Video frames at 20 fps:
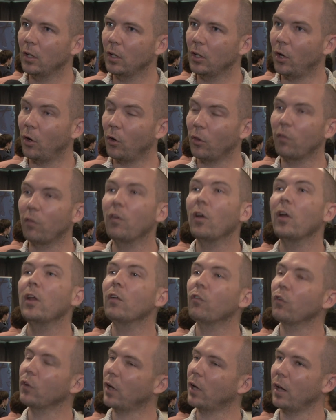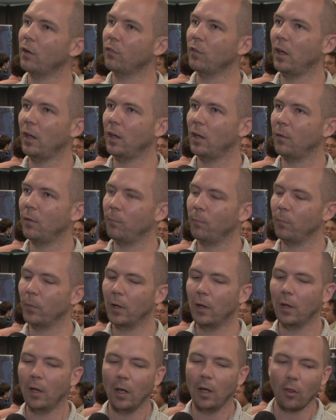You know, it's a very different kind of game.
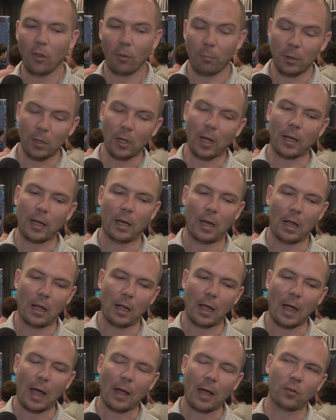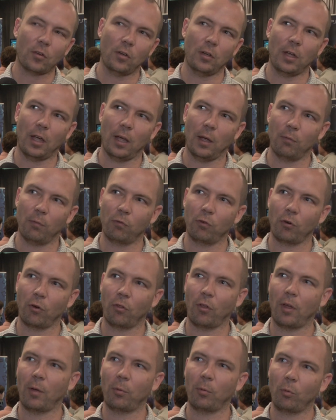Something like an action game, for
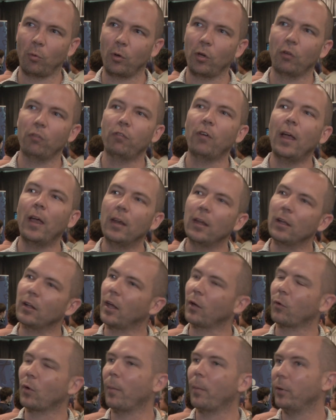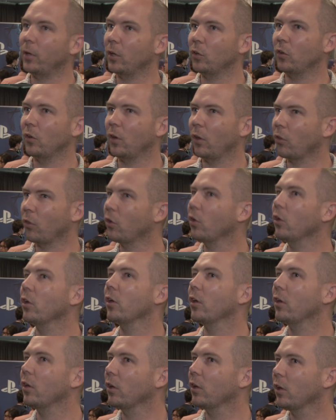example, where you're fighting, like repetition is
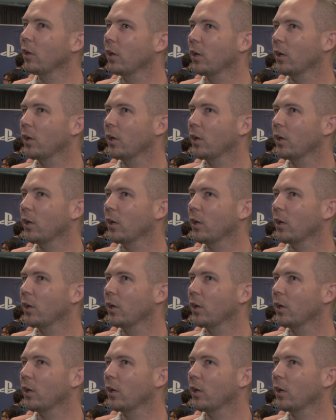good,